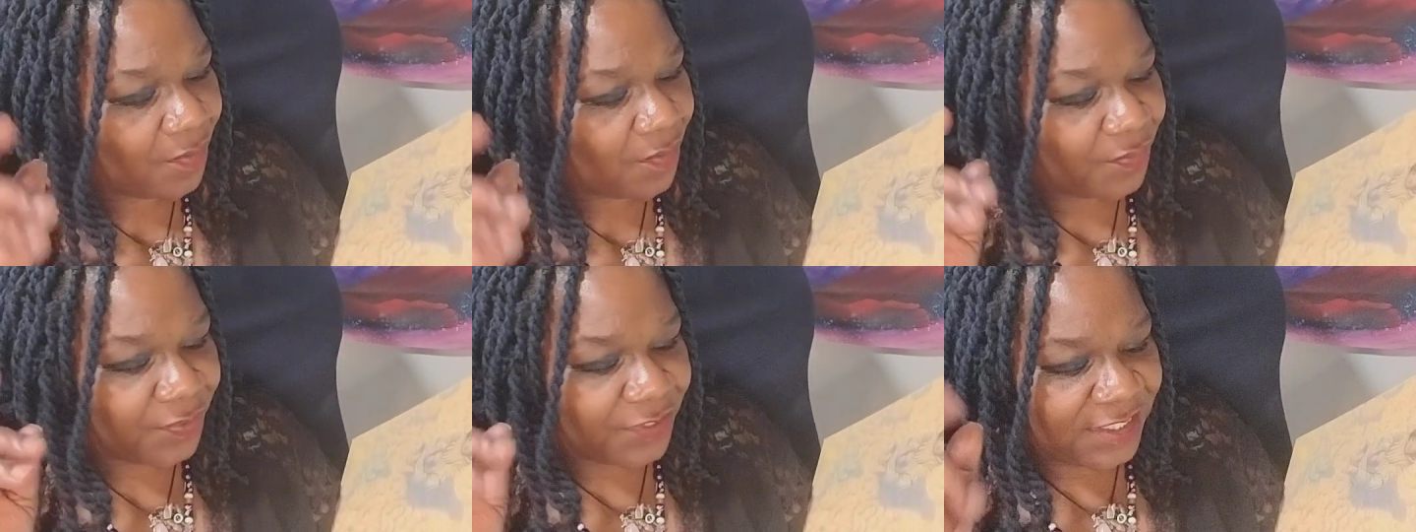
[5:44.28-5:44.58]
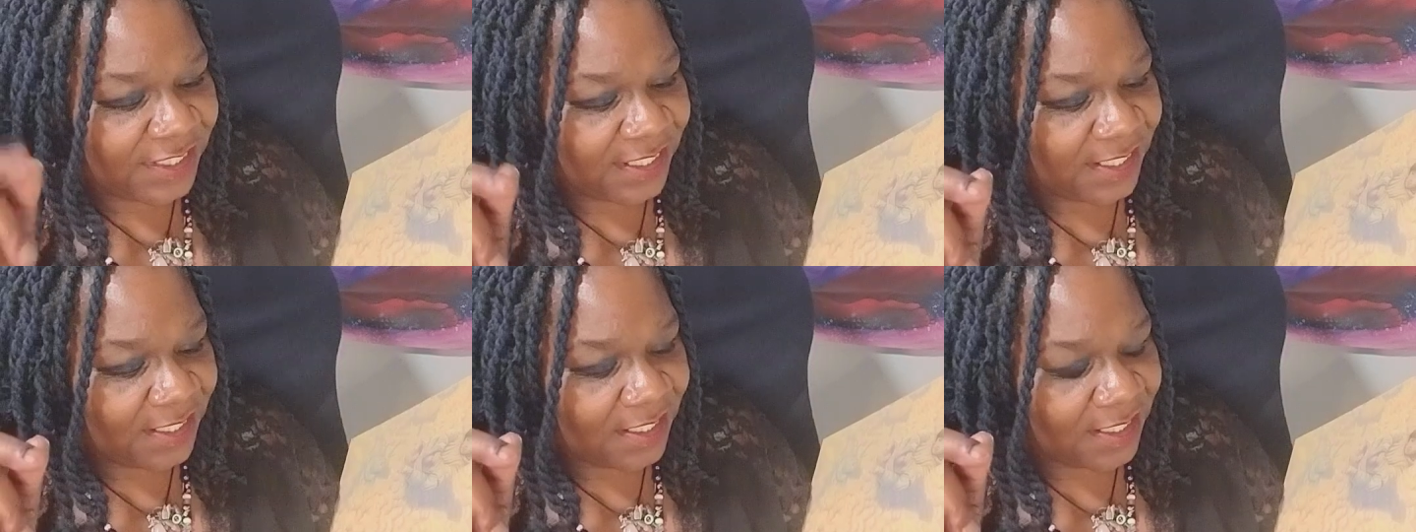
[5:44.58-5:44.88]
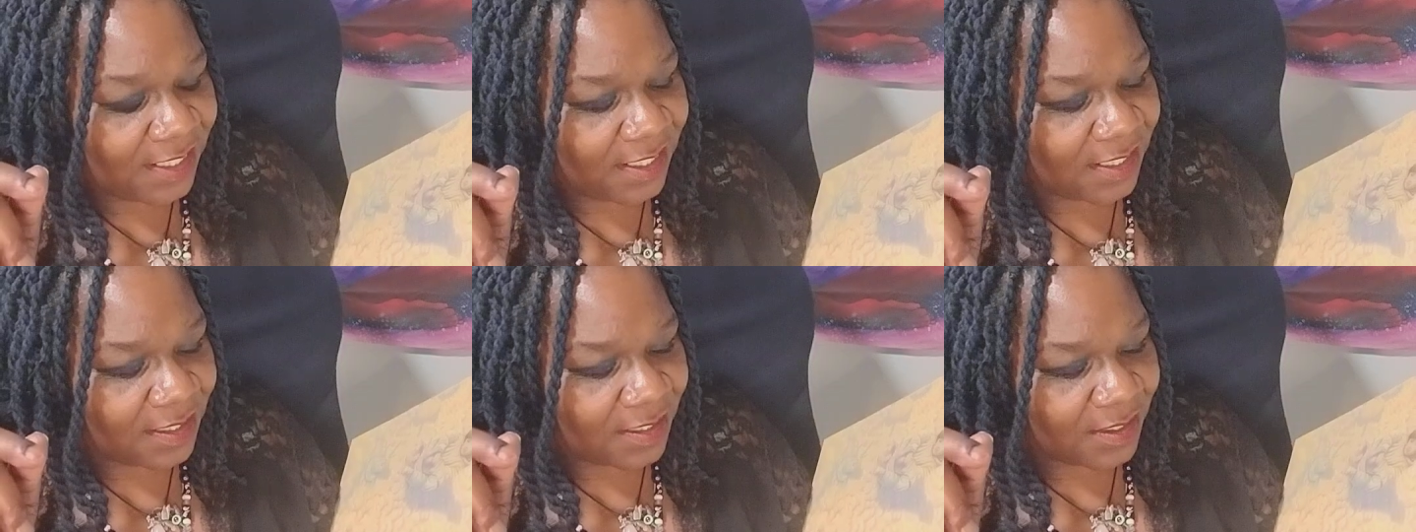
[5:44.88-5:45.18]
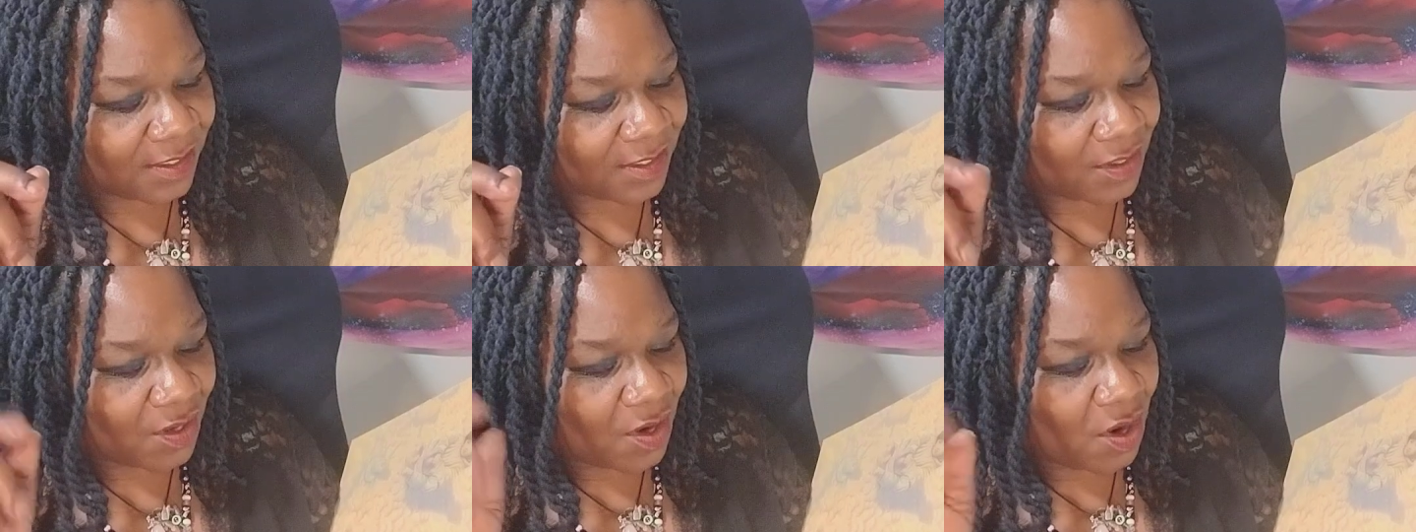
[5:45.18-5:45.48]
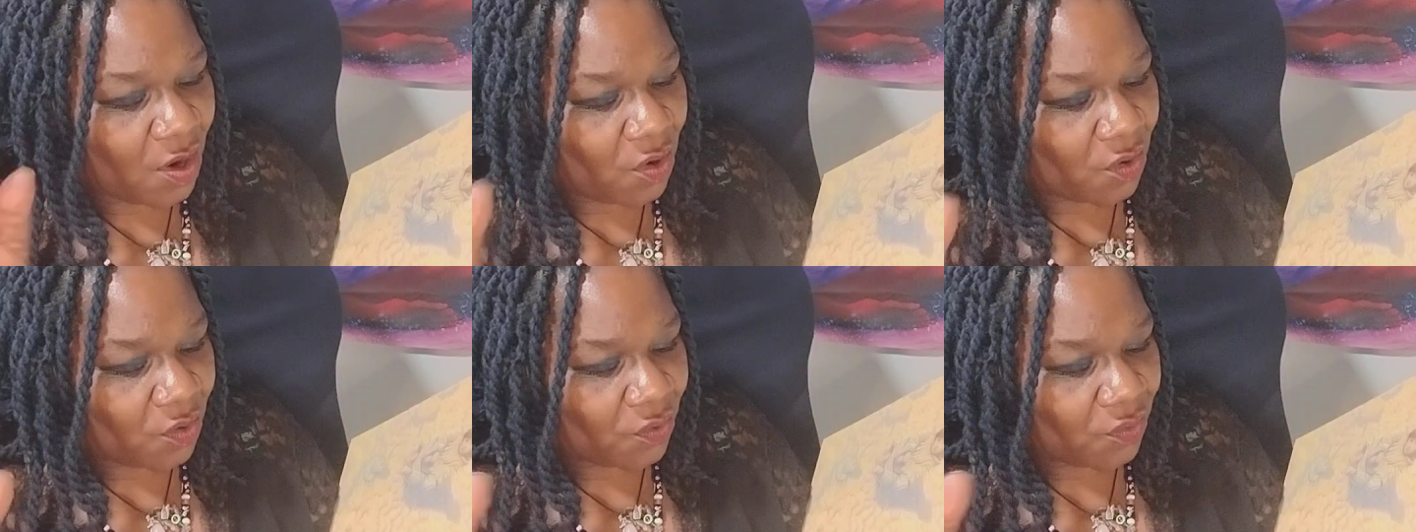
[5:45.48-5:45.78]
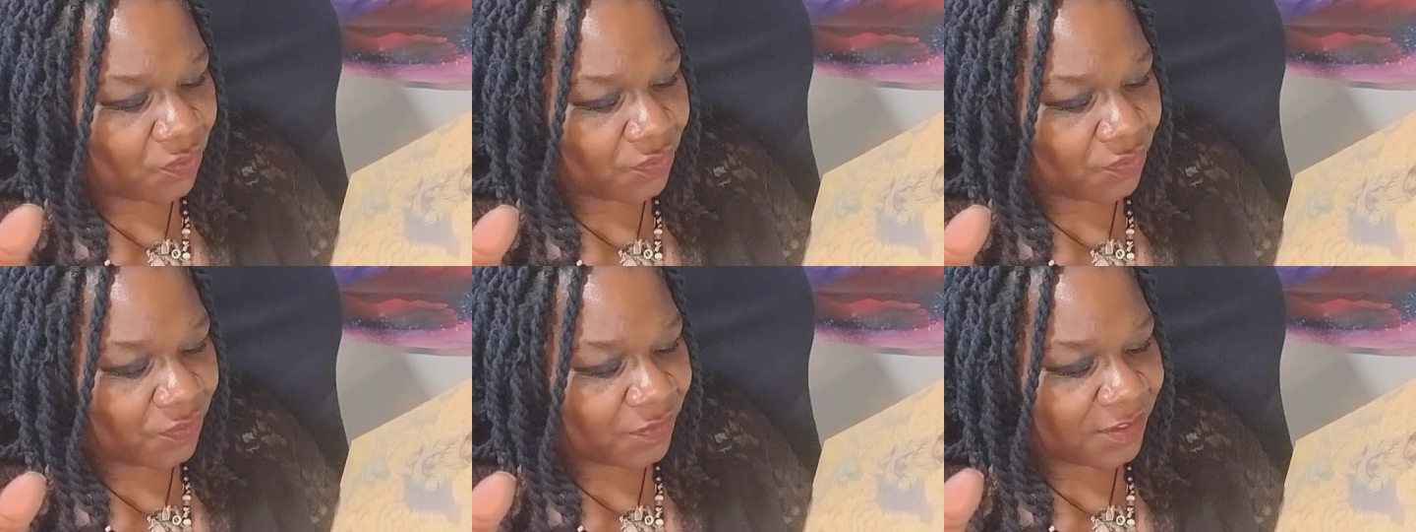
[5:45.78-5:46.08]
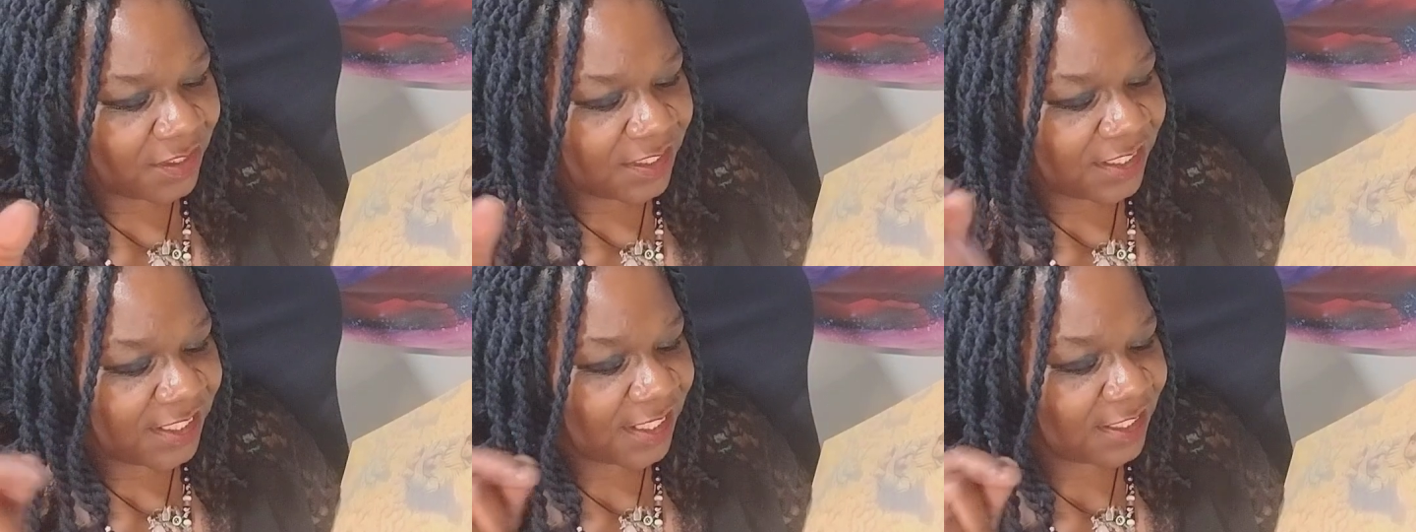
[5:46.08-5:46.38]
We are pretending.
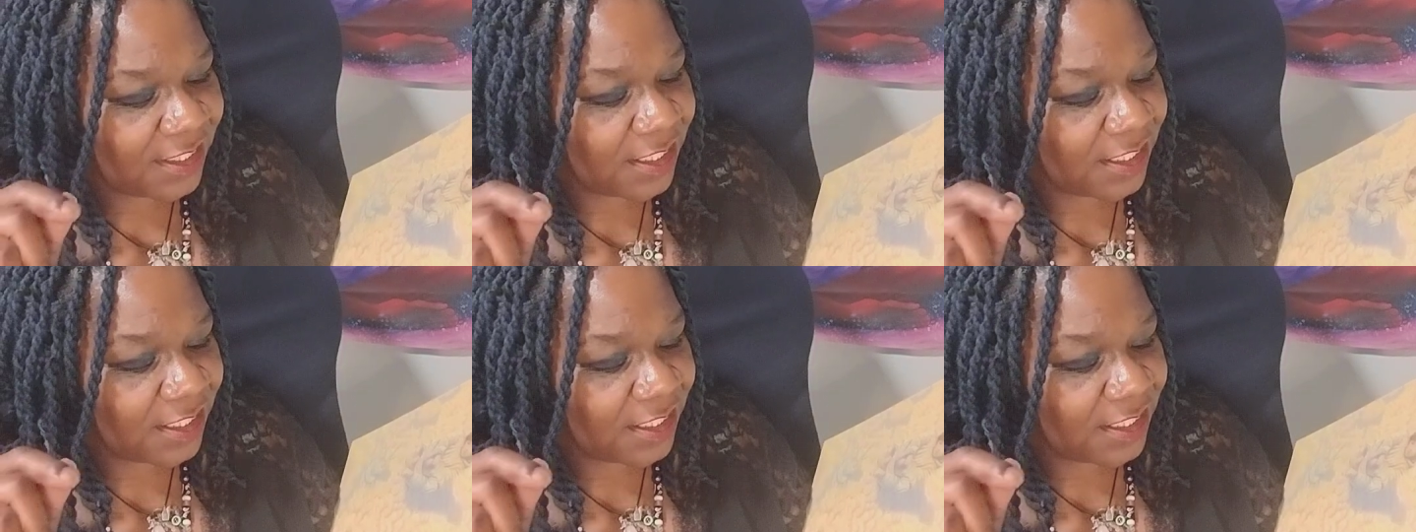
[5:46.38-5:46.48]
Oh,